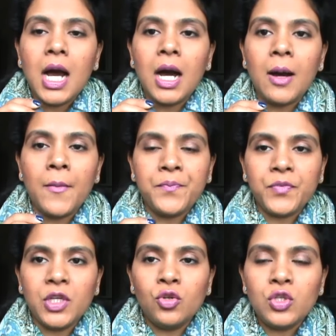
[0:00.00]
um,
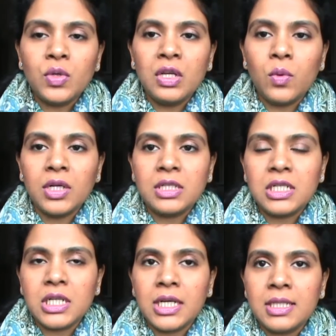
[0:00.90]
usually
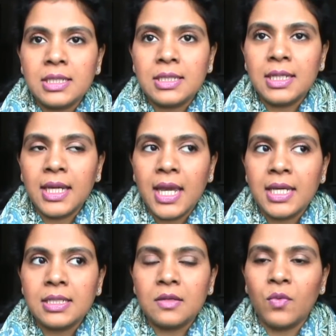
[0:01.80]
what is the
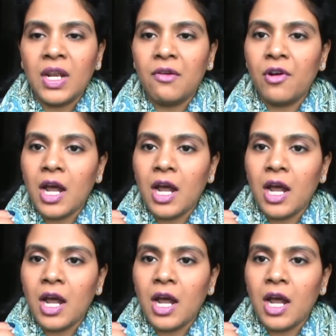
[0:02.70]
case whenever